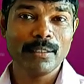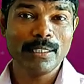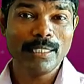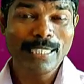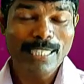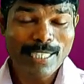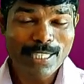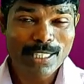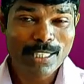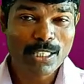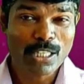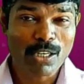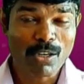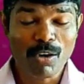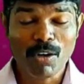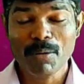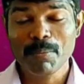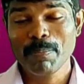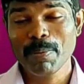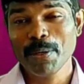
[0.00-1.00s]
these
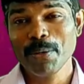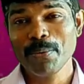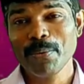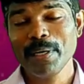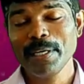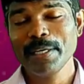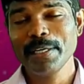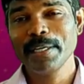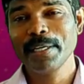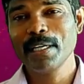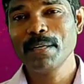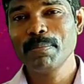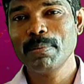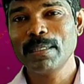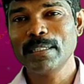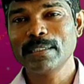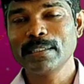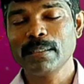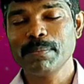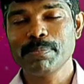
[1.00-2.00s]

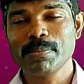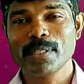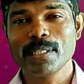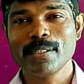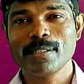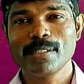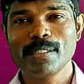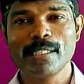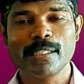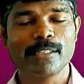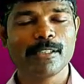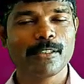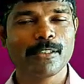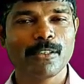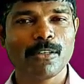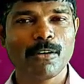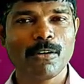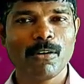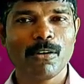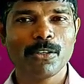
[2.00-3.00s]
non-biodegradable substances
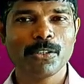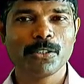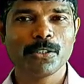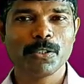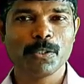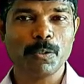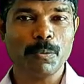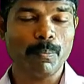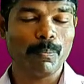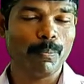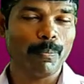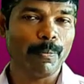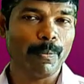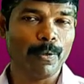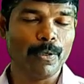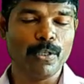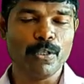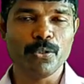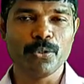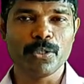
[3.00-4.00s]
cause
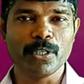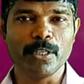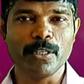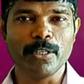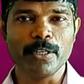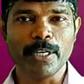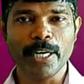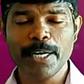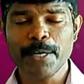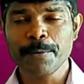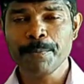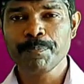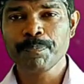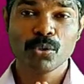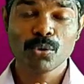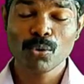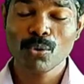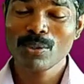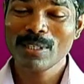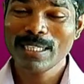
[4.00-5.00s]
pollution, right?
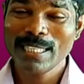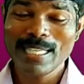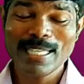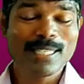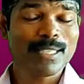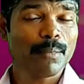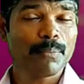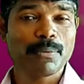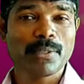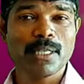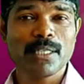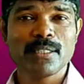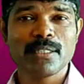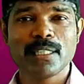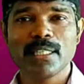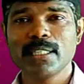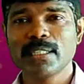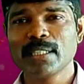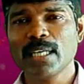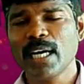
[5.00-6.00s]
So these
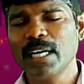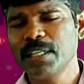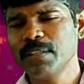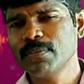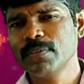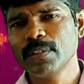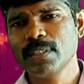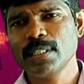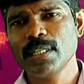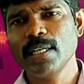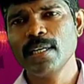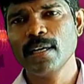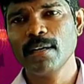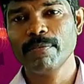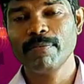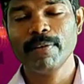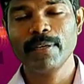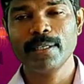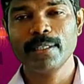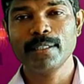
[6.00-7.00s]
substances adversely
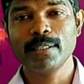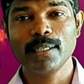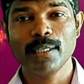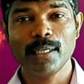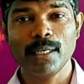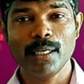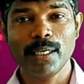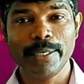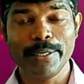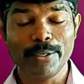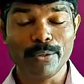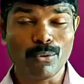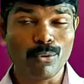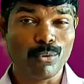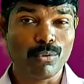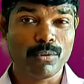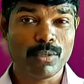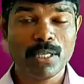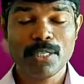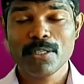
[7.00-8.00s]
affect the
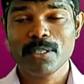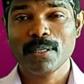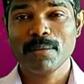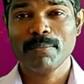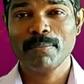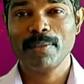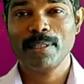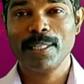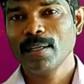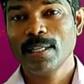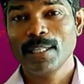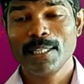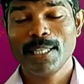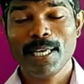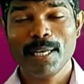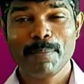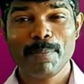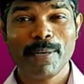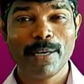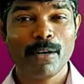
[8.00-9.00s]
ecosystem,
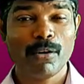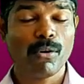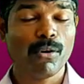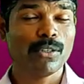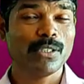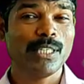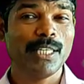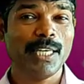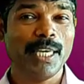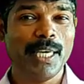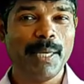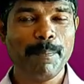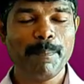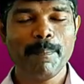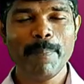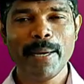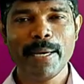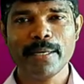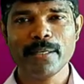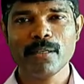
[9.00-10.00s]
thereby causing
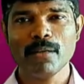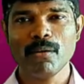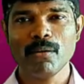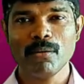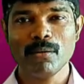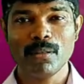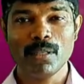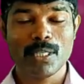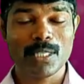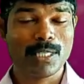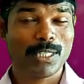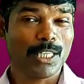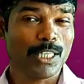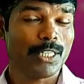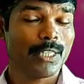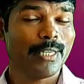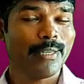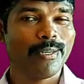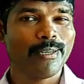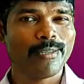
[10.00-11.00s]
impact on the
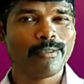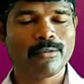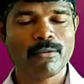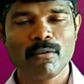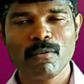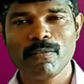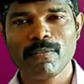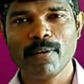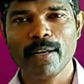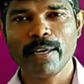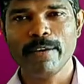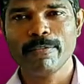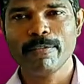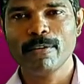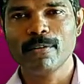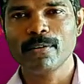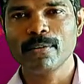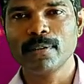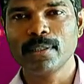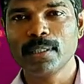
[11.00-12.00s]
sustenance of life
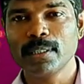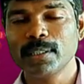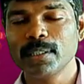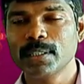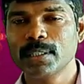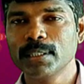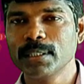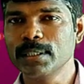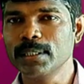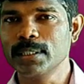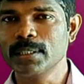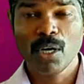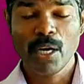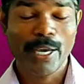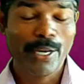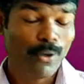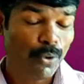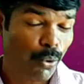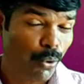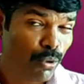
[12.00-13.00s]
on the earth.
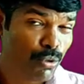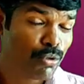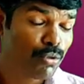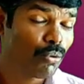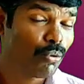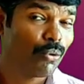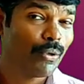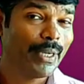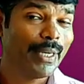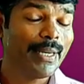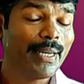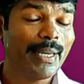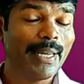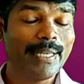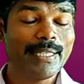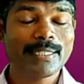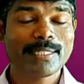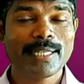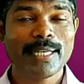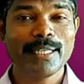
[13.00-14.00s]
And also in
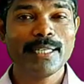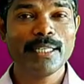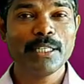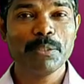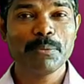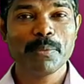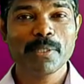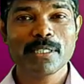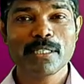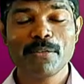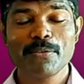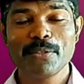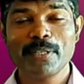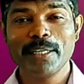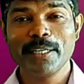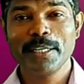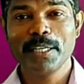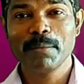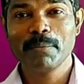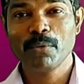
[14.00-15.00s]
9th standard you must have
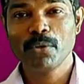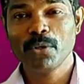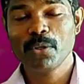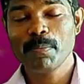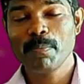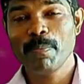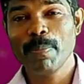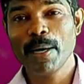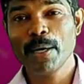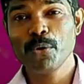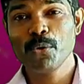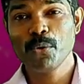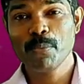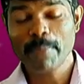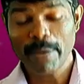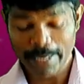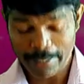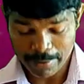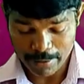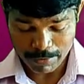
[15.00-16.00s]
studied about
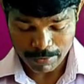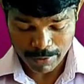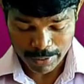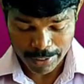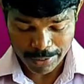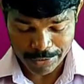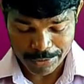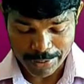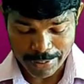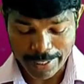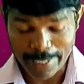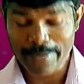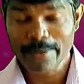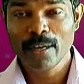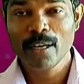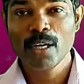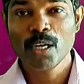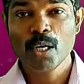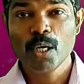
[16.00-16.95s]
biomagnification, right?